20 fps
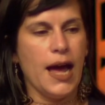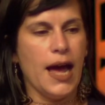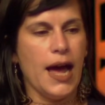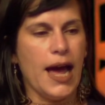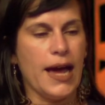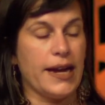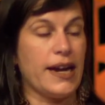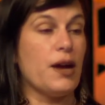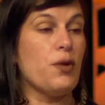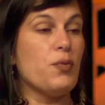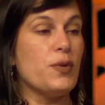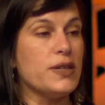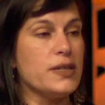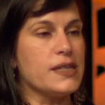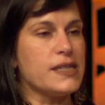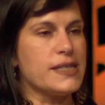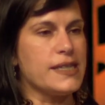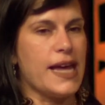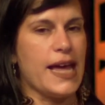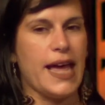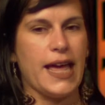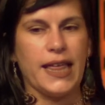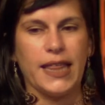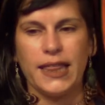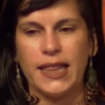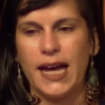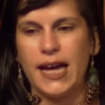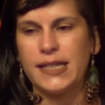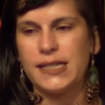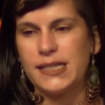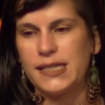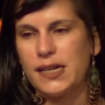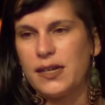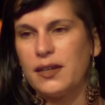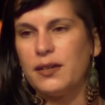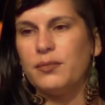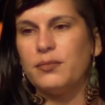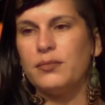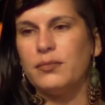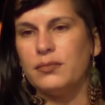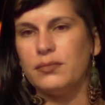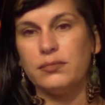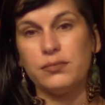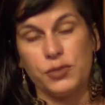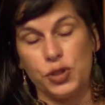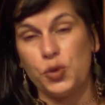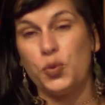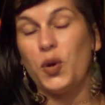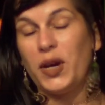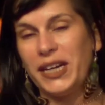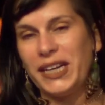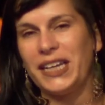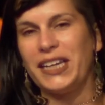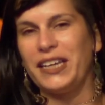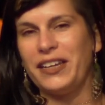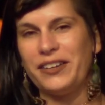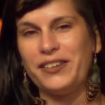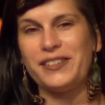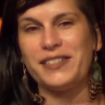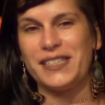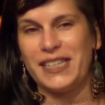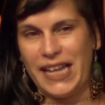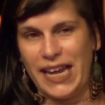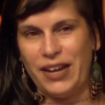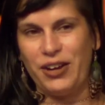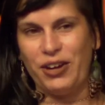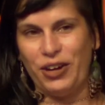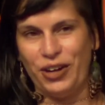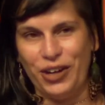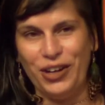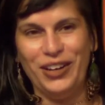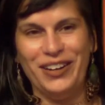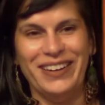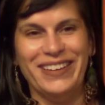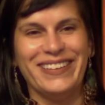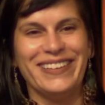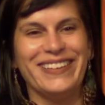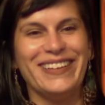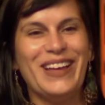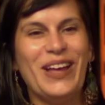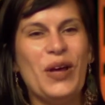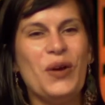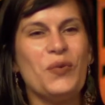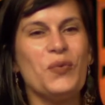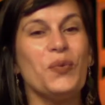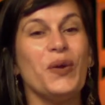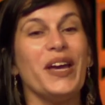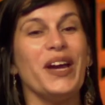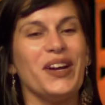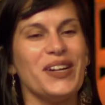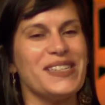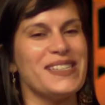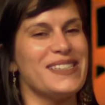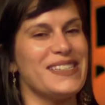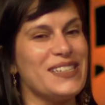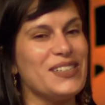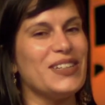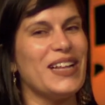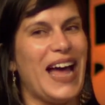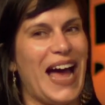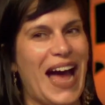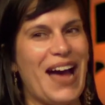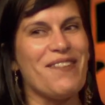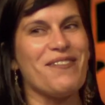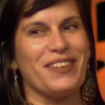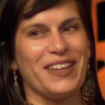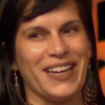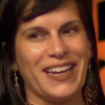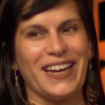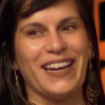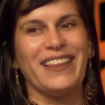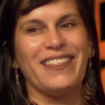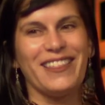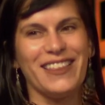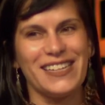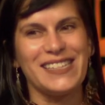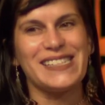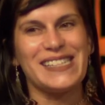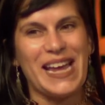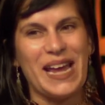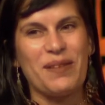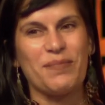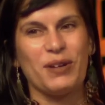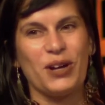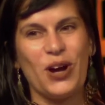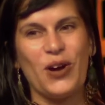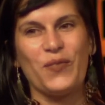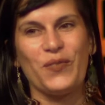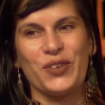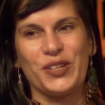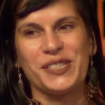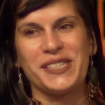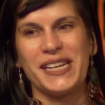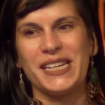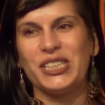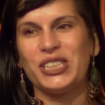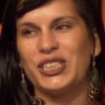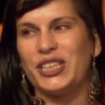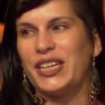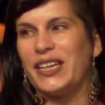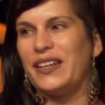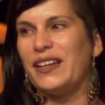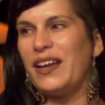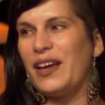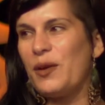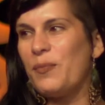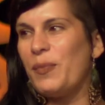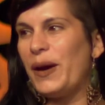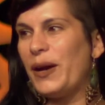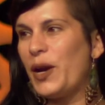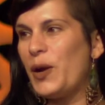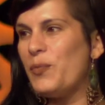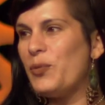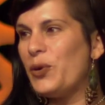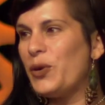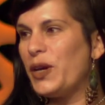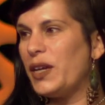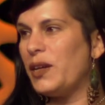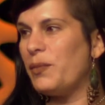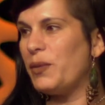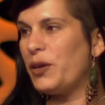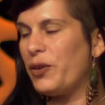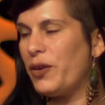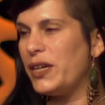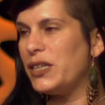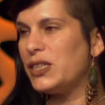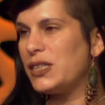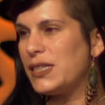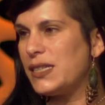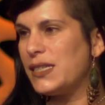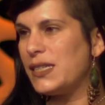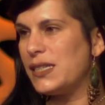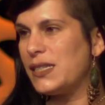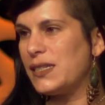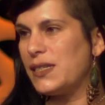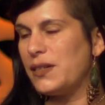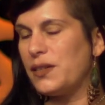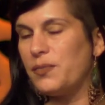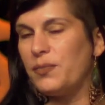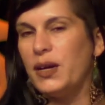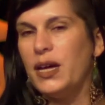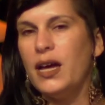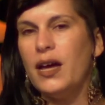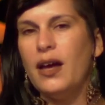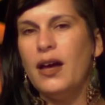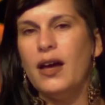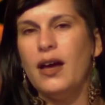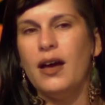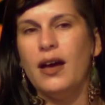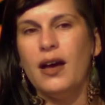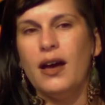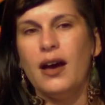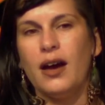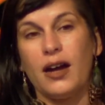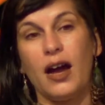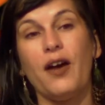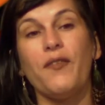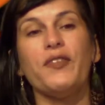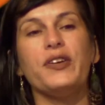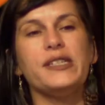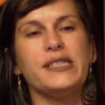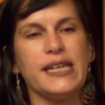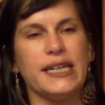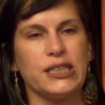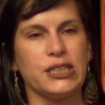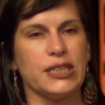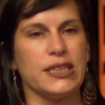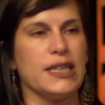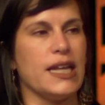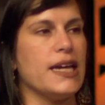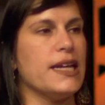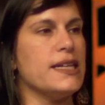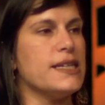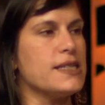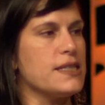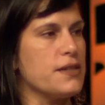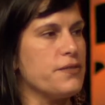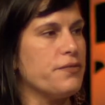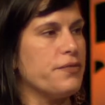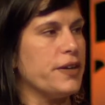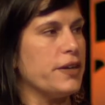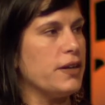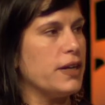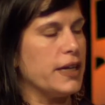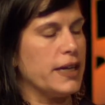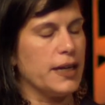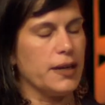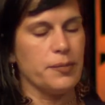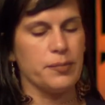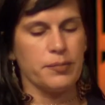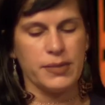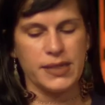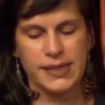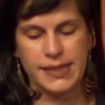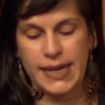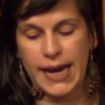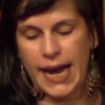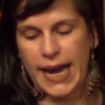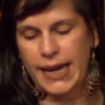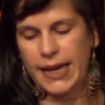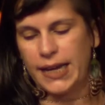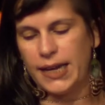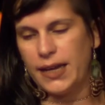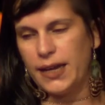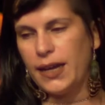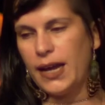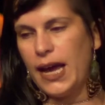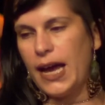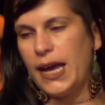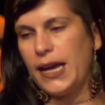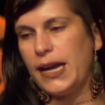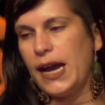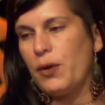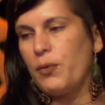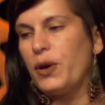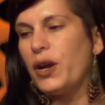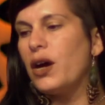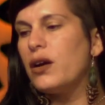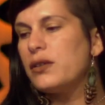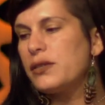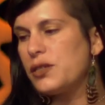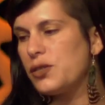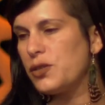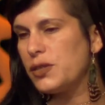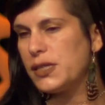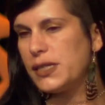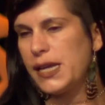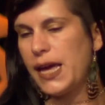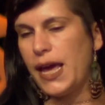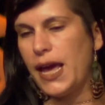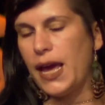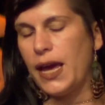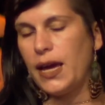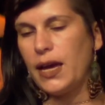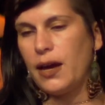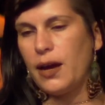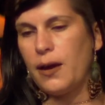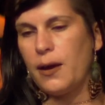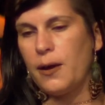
And I will say that some 20 years later, we are still having the same conversation about our broken immigration system, a conversation that is severely misguided, and I would also say